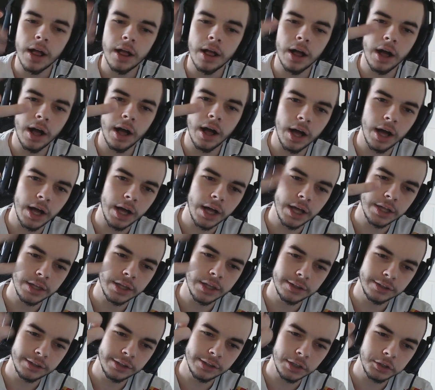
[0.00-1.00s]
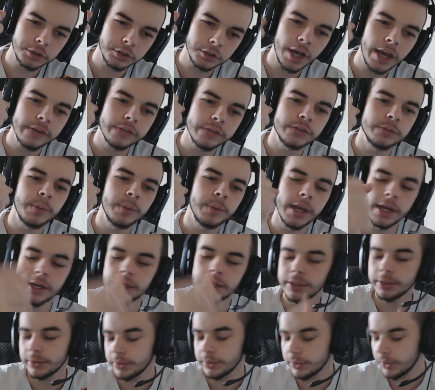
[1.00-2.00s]
the
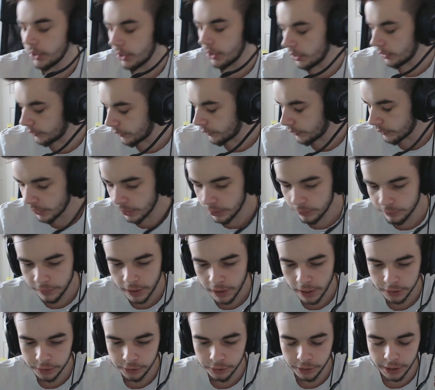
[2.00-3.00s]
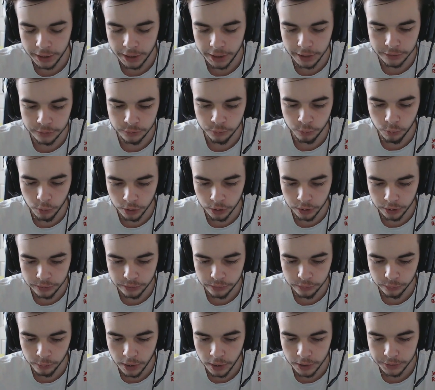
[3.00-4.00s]
lifespan of how your hands work
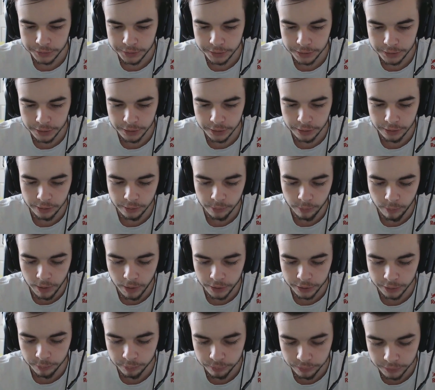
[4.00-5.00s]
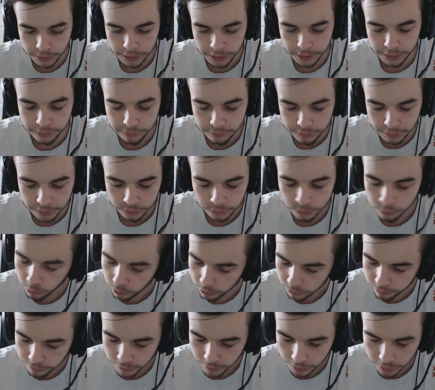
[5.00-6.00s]
throughout the year while you're playing Advanced
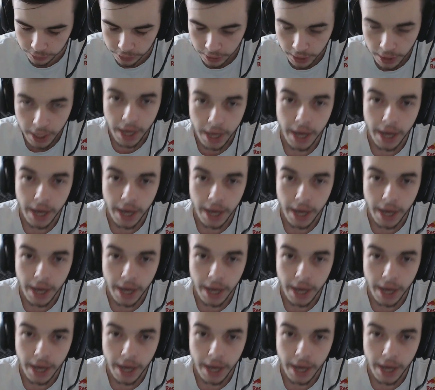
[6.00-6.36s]
Warfare,